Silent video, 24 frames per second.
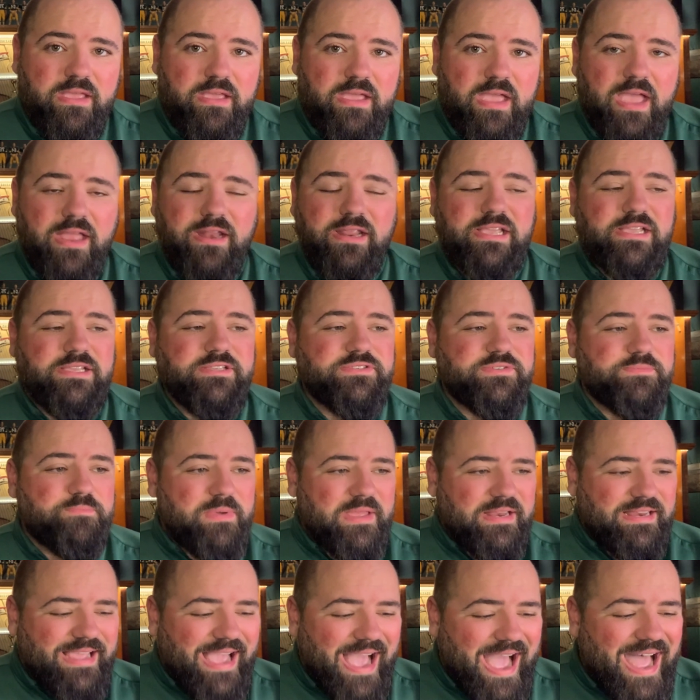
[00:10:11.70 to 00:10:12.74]
And he's
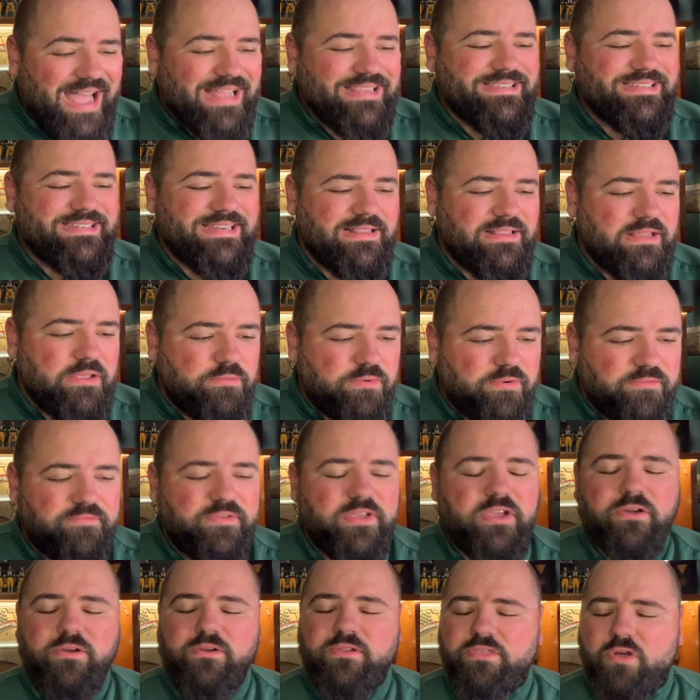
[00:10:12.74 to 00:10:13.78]
been constantly
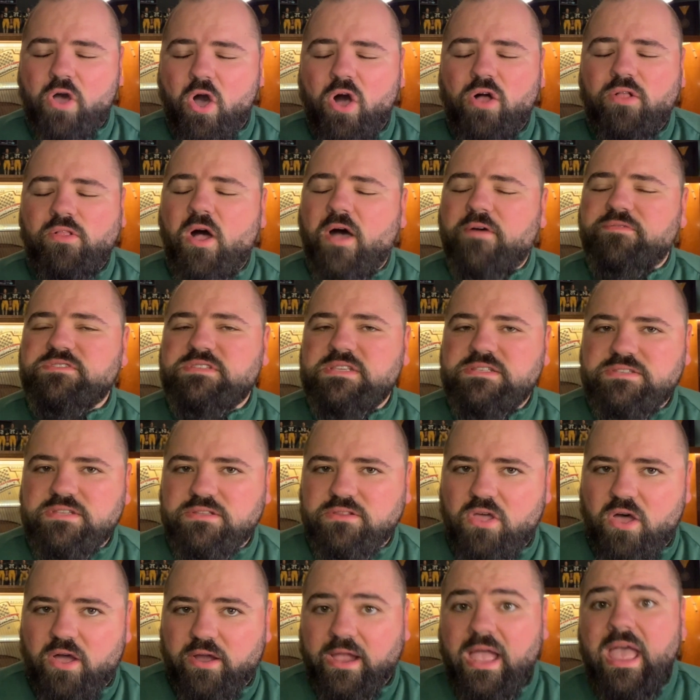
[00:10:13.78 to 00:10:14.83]
revered all offseason
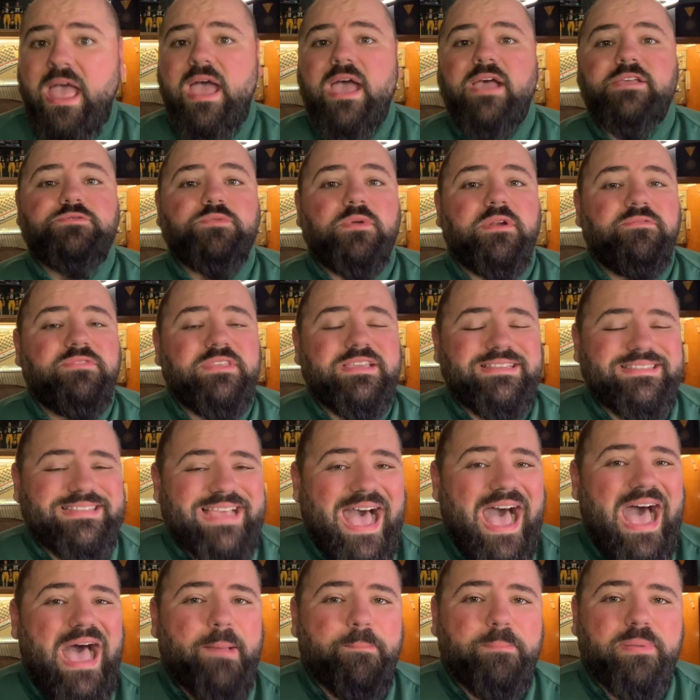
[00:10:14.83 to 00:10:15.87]
long as one of the
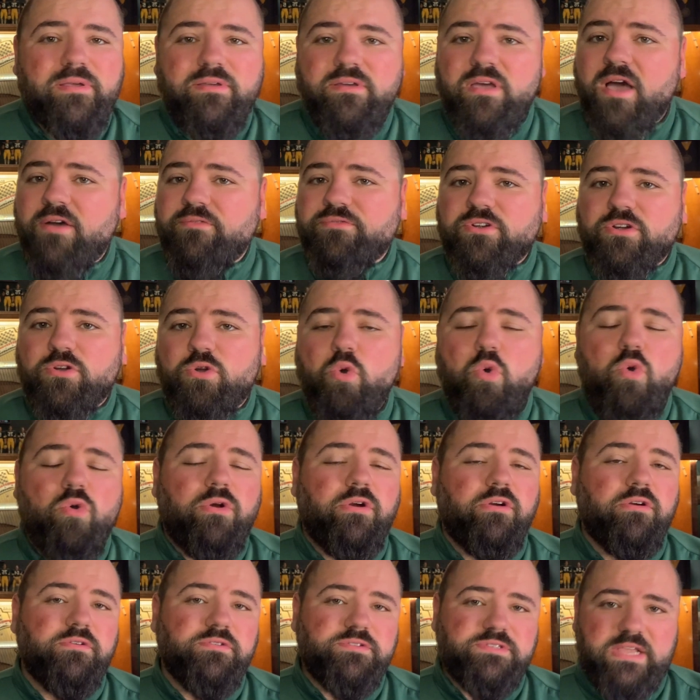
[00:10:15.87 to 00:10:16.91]
top cover
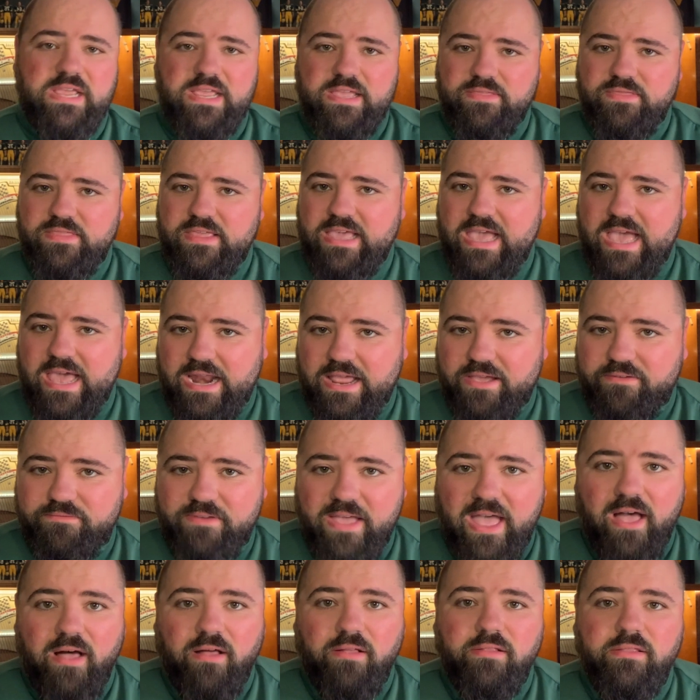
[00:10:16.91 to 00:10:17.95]
corners in the
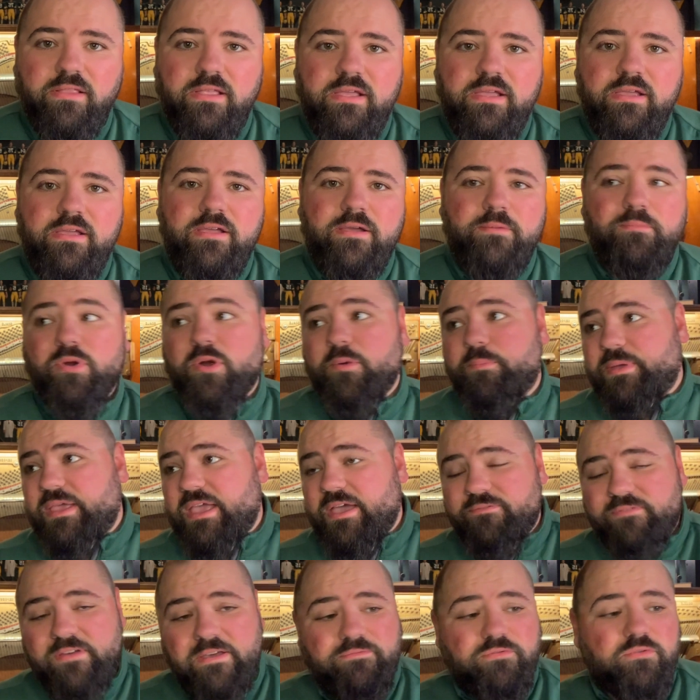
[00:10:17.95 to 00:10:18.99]
NFL. Per
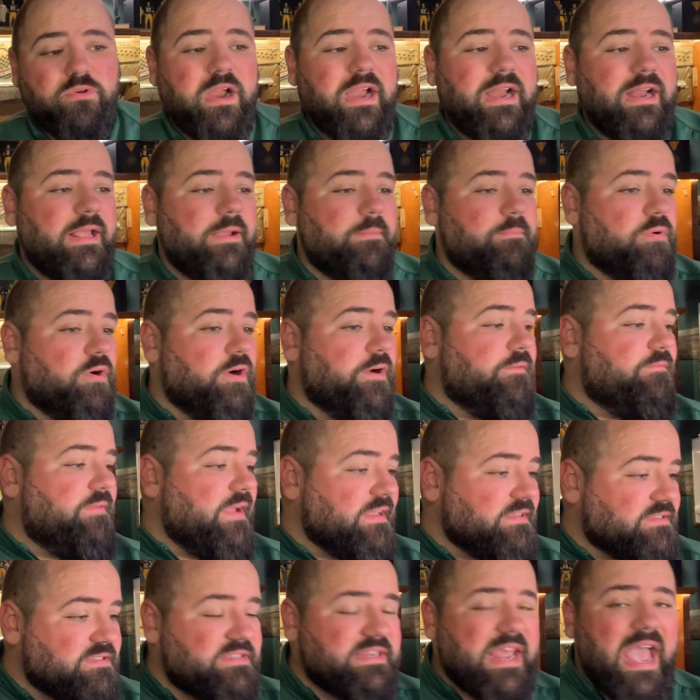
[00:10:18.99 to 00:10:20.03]
PFF grading, per
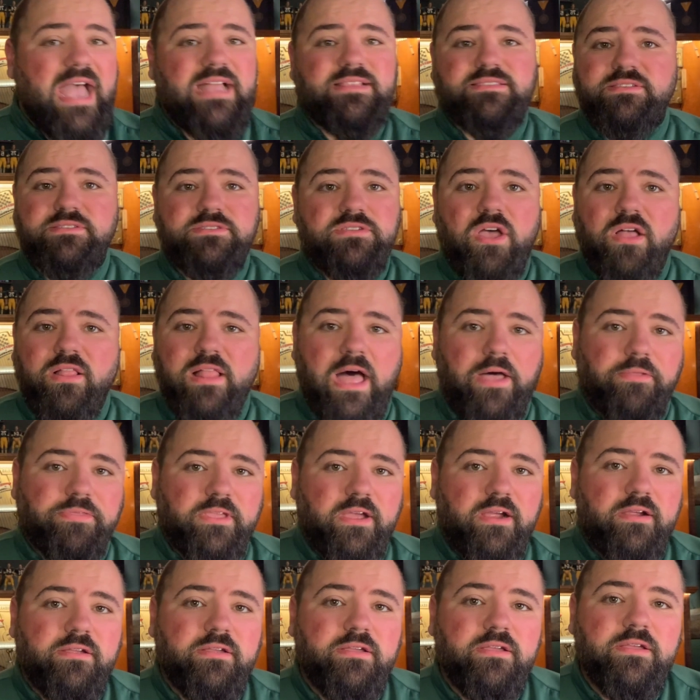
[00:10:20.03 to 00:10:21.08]
advanced stats, it's all out
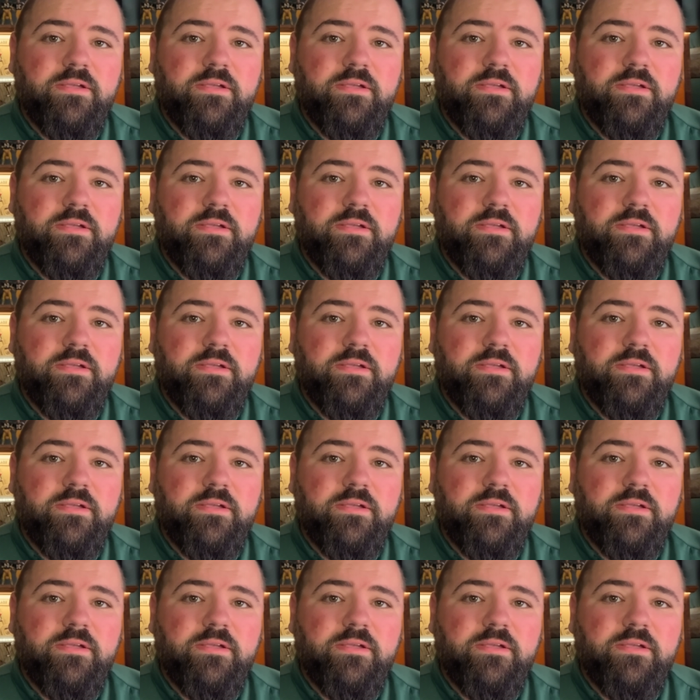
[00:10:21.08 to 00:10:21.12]
there.